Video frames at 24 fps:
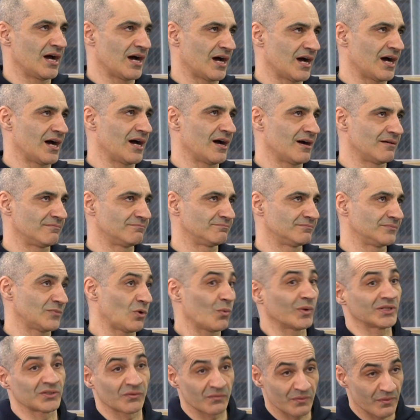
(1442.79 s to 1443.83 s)

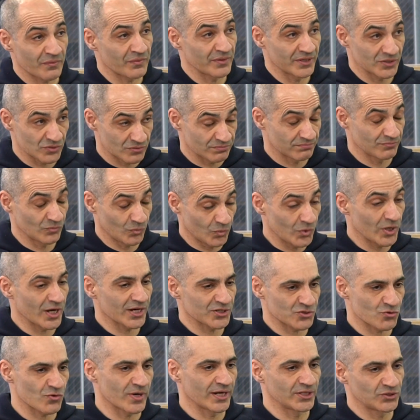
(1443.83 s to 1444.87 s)
One of the things we are
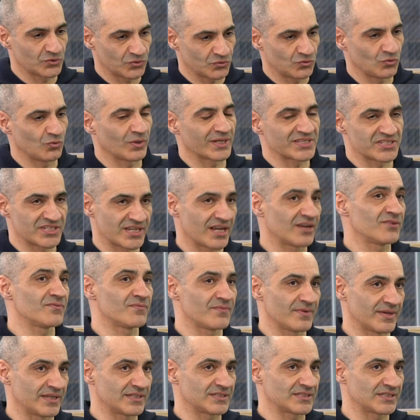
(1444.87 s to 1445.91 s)
trying to do at
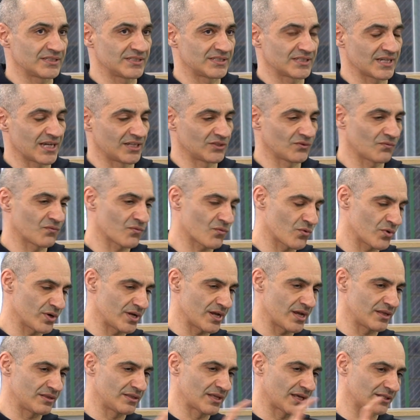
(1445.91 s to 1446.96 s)
Jellyfish is kind of
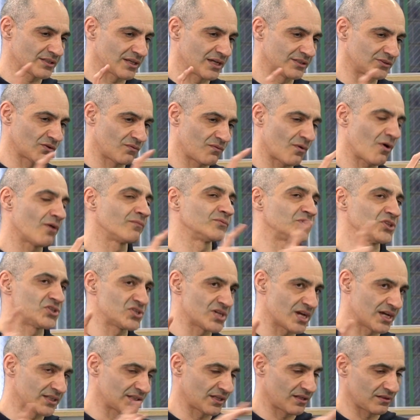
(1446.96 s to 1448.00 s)
create that kind of
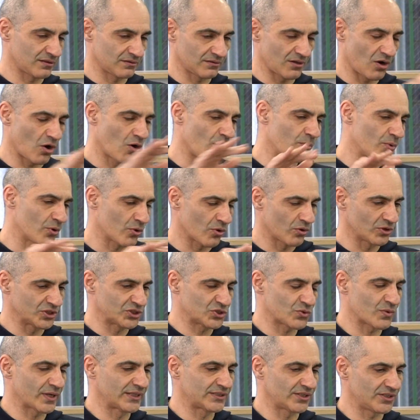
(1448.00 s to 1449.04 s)
omni-channel overall
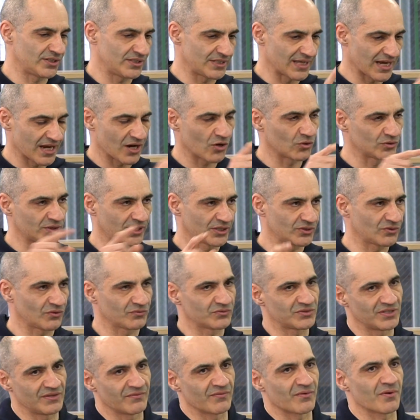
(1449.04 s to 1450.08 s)
strategy and connect
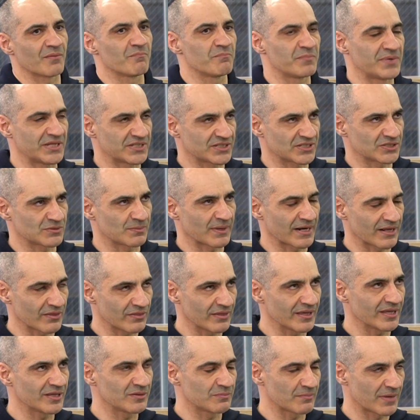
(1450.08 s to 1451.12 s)
those different pieces. But I
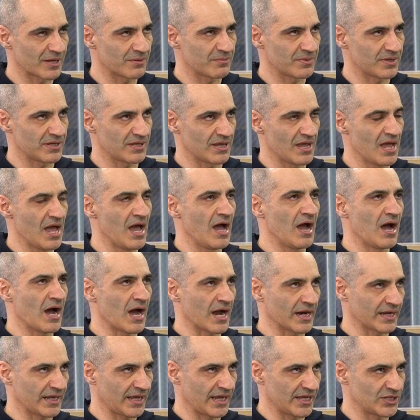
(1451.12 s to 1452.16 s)
think it might be
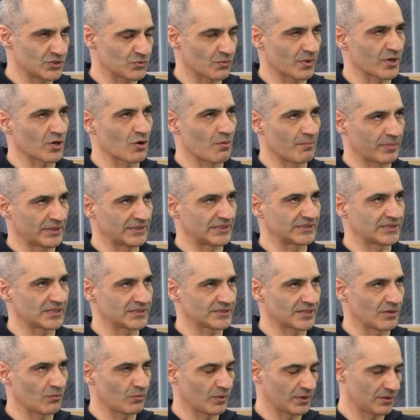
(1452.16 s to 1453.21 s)
a case where companies
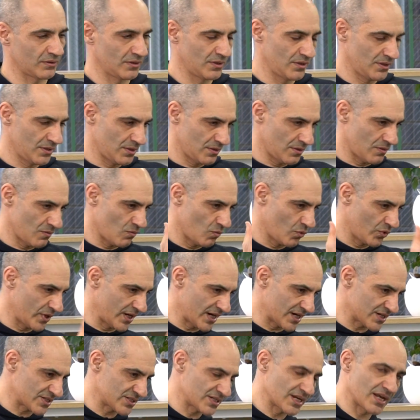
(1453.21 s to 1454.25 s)
say, well, we
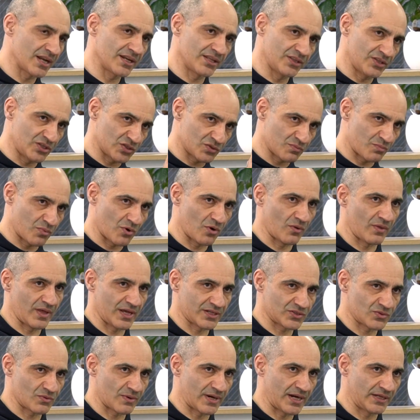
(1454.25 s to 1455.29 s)
are selling this
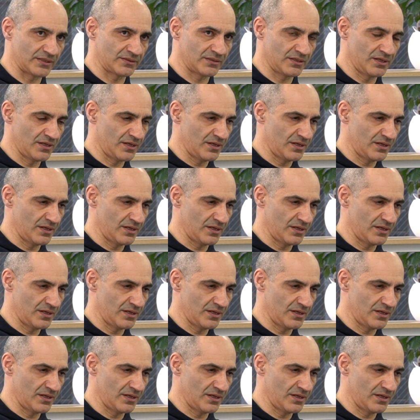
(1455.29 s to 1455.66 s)
product, right?